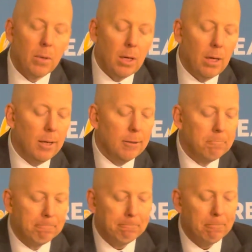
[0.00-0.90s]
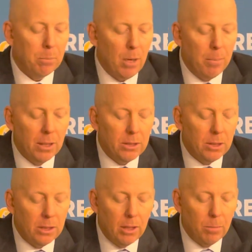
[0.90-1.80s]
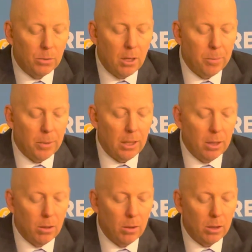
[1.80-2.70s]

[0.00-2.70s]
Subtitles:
And my message to him was coming here,